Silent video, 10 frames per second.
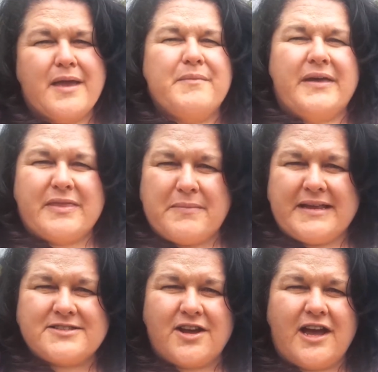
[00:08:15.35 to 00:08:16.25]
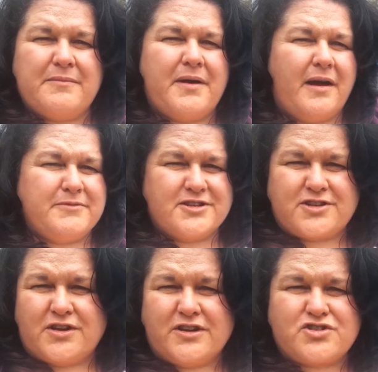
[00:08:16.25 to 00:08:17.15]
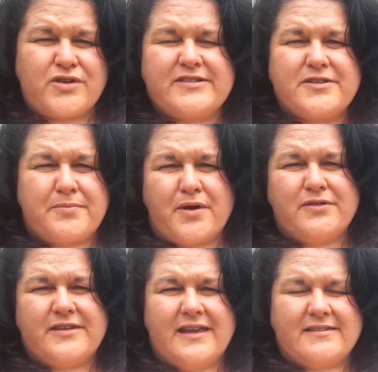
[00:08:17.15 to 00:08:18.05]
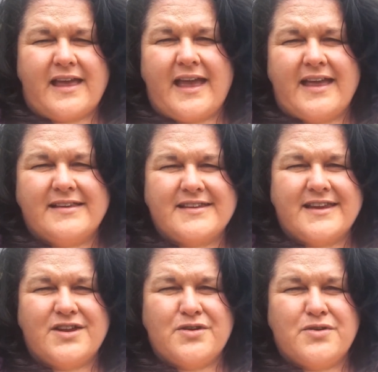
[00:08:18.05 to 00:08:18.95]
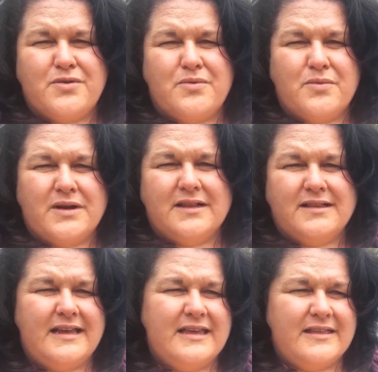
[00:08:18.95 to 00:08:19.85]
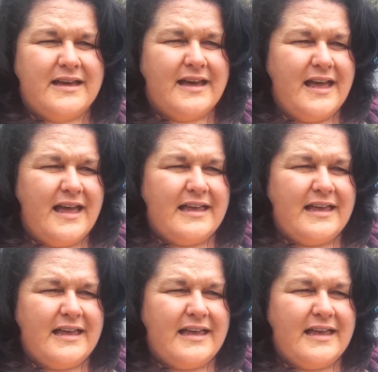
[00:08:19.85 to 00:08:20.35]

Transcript: But in the meantime, I'm just going to trust the process and you will either